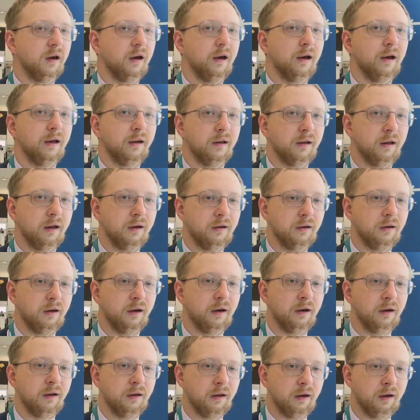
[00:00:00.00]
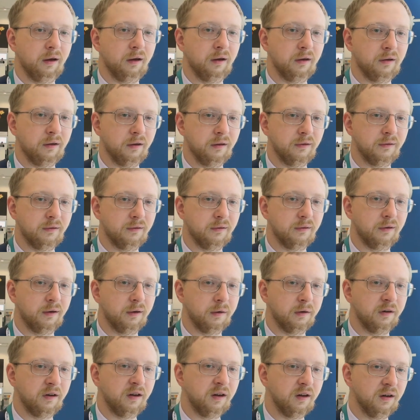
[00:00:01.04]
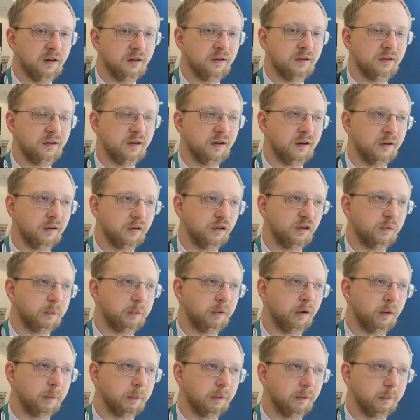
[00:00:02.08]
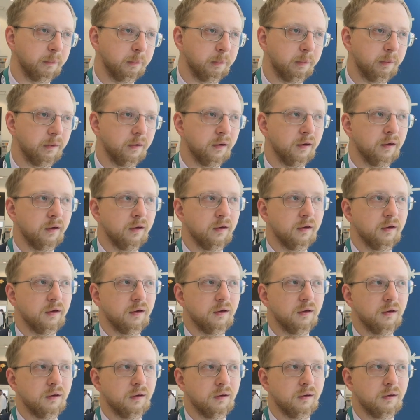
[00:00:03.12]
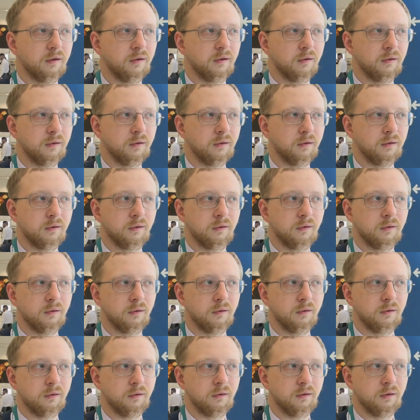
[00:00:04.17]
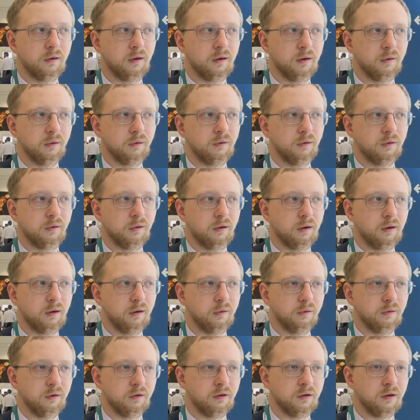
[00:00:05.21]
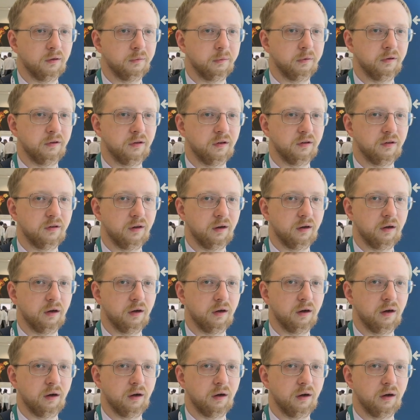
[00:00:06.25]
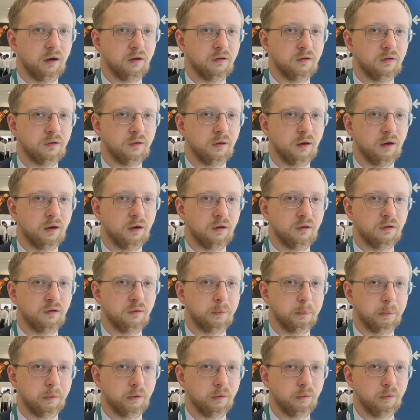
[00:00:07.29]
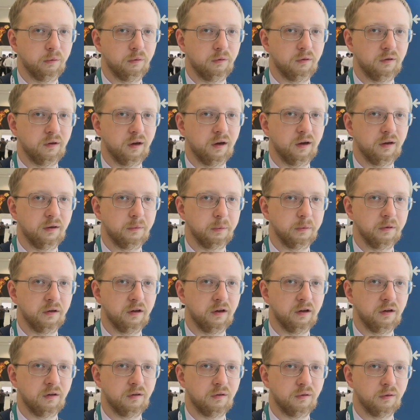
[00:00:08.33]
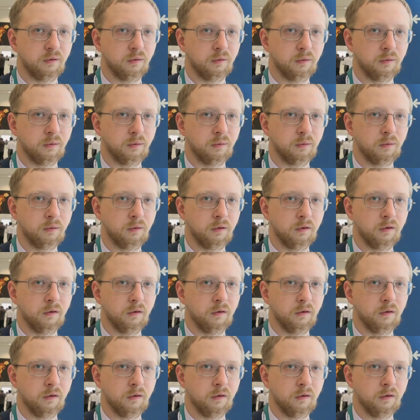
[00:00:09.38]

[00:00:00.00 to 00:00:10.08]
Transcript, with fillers: And that it is a really serious problem. How to deal with this? I suppose that we need to